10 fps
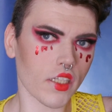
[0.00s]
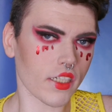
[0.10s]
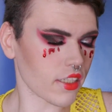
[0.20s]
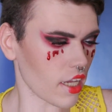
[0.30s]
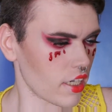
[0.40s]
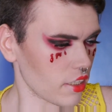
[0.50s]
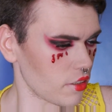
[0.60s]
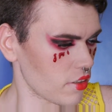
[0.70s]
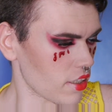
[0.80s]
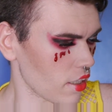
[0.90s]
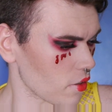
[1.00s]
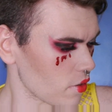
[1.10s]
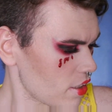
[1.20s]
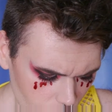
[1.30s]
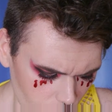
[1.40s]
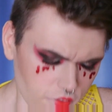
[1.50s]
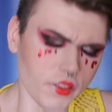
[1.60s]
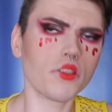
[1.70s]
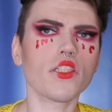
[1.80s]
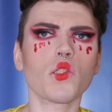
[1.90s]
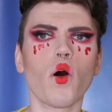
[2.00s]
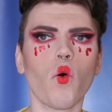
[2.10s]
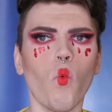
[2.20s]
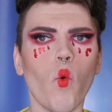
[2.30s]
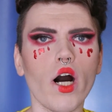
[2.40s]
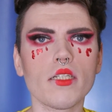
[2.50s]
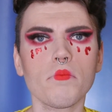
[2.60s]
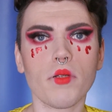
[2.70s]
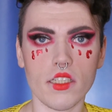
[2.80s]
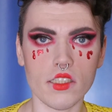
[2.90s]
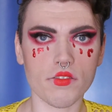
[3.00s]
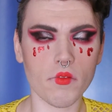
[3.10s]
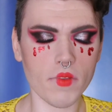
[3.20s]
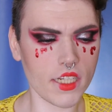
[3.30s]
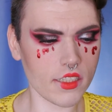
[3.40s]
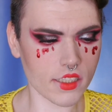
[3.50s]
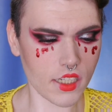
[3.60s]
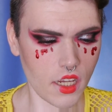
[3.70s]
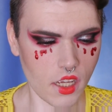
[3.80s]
excited to use those. If you just want one piece from this,